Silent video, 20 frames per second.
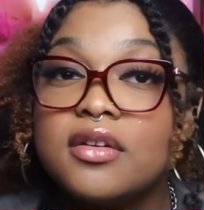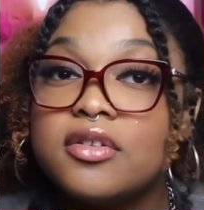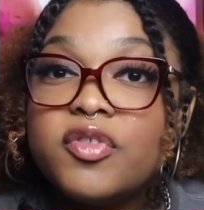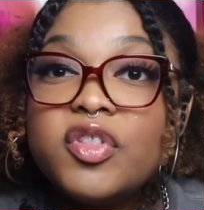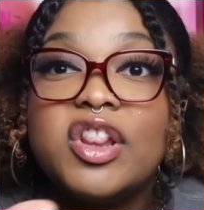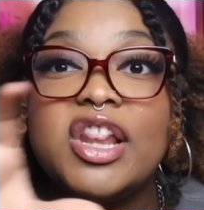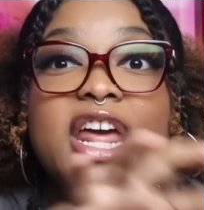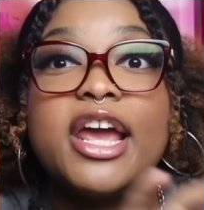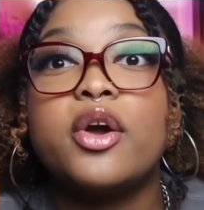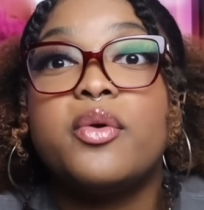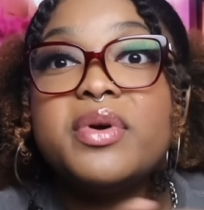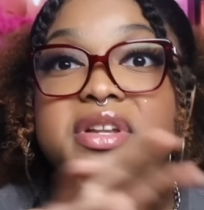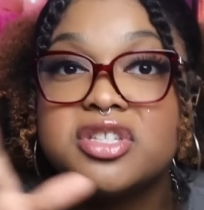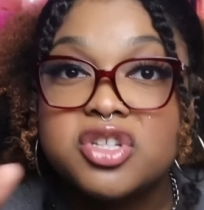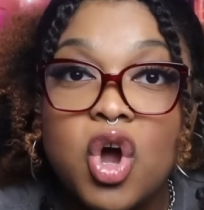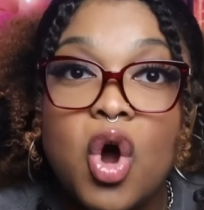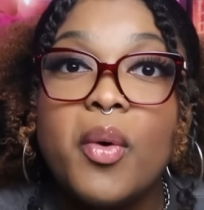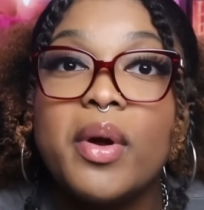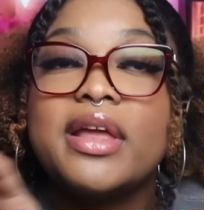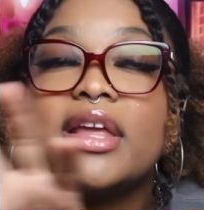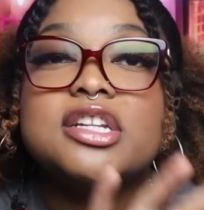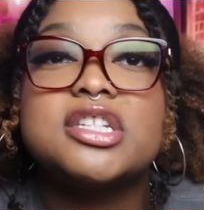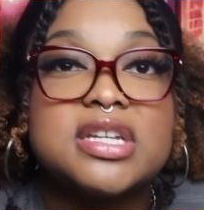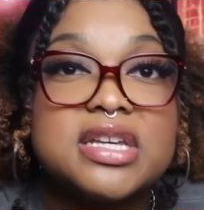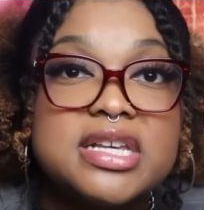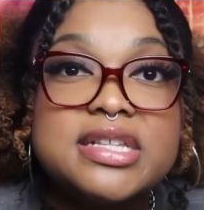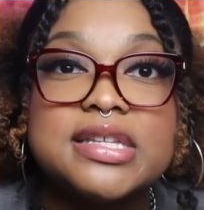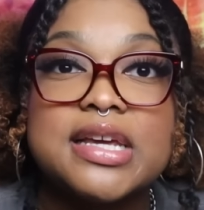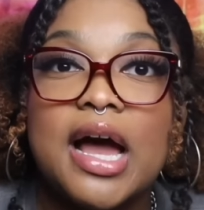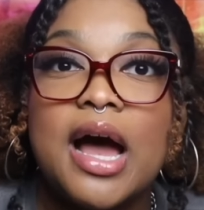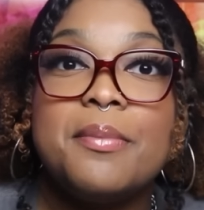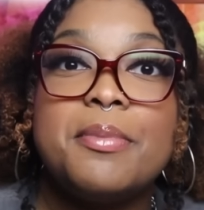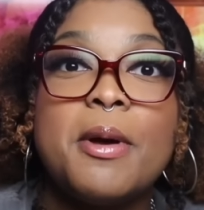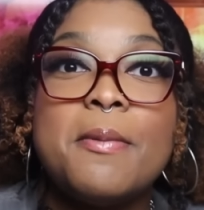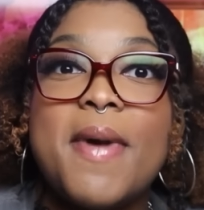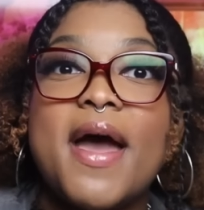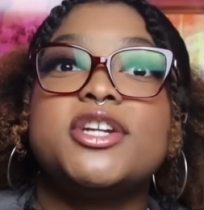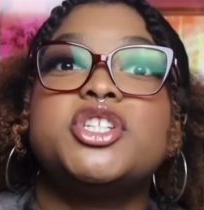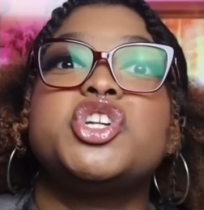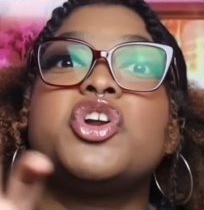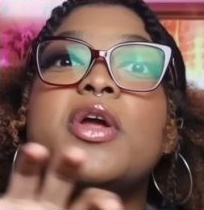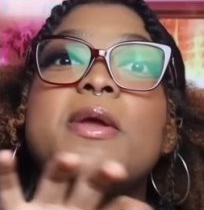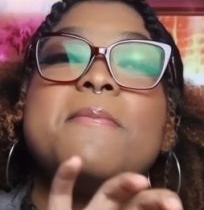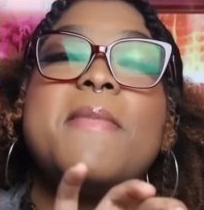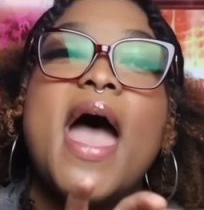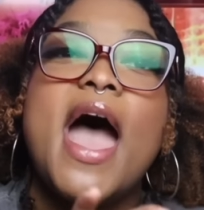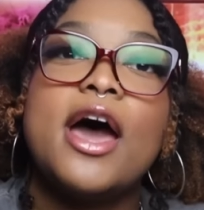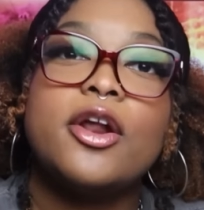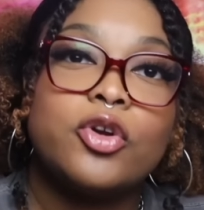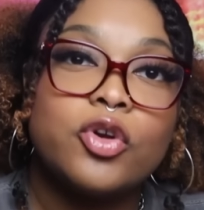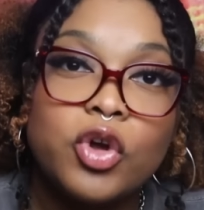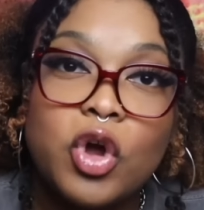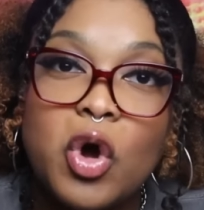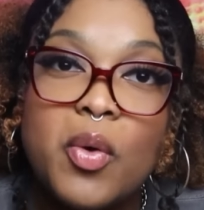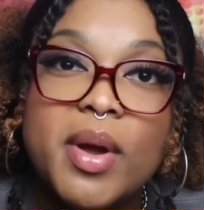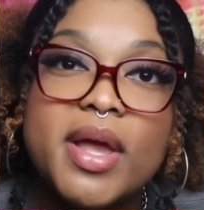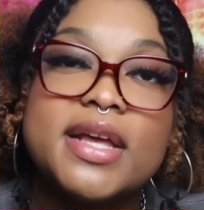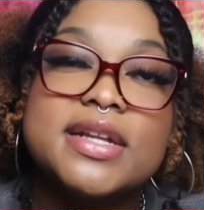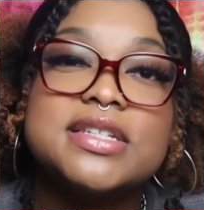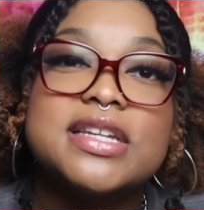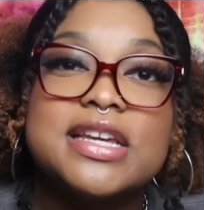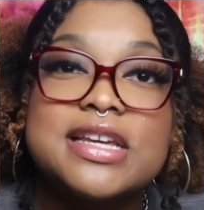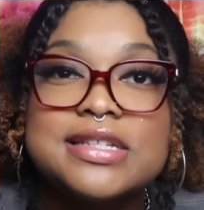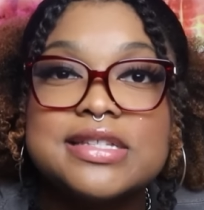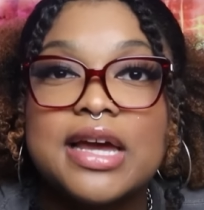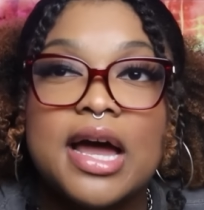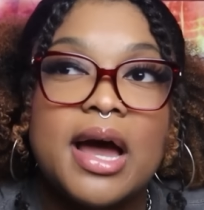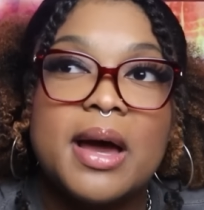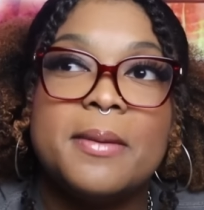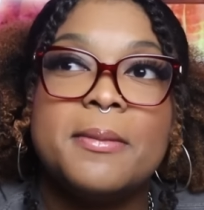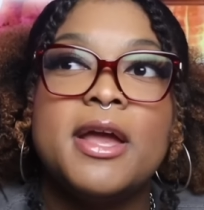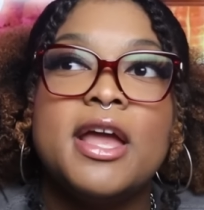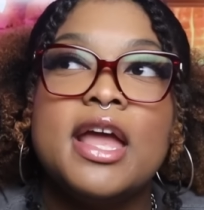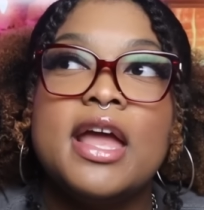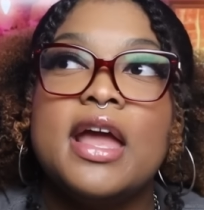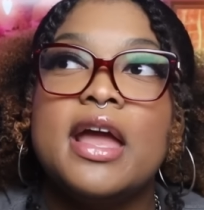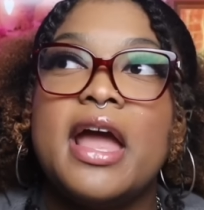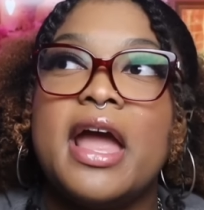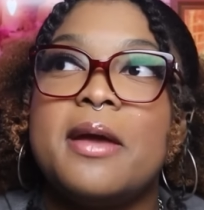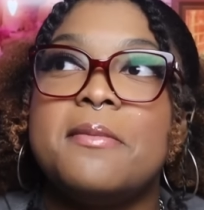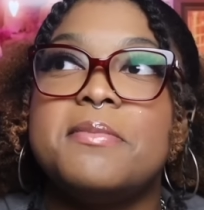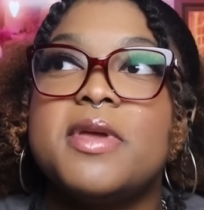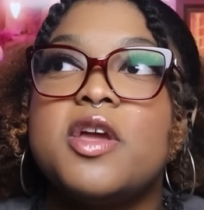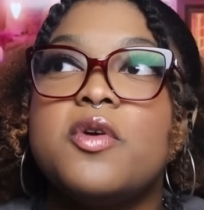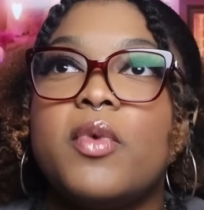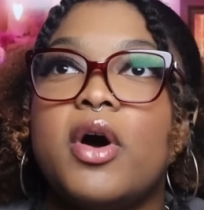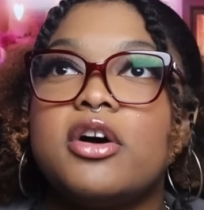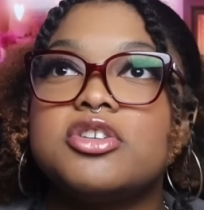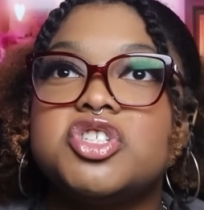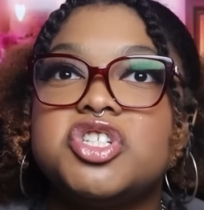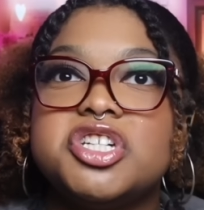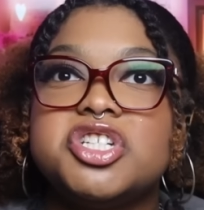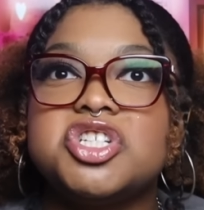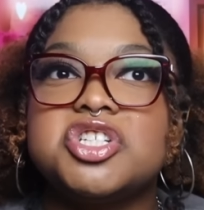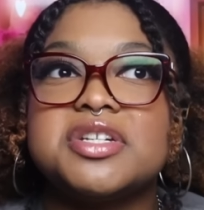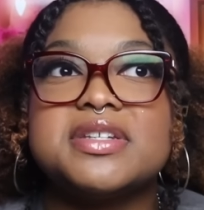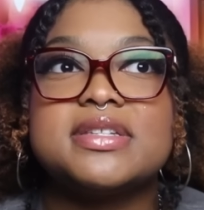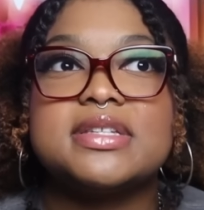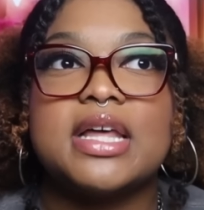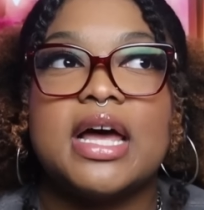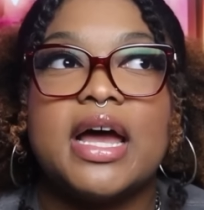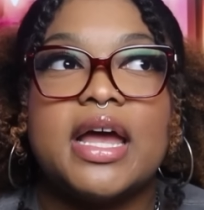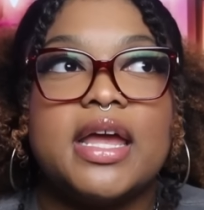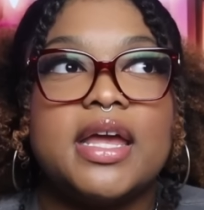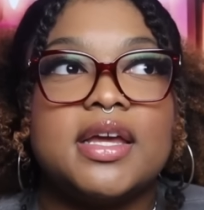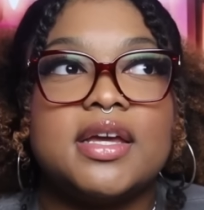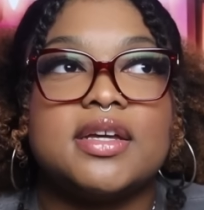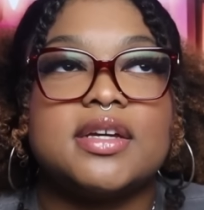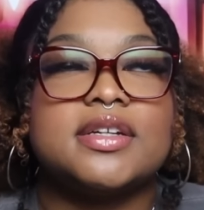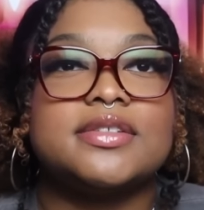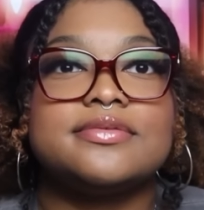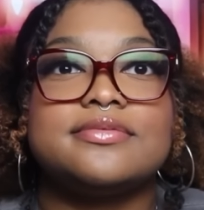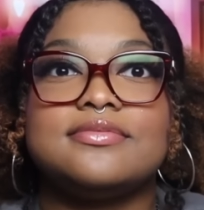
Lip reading: liquids going into his cup, imaginary matter going into his cup. And meanwhile, she's like,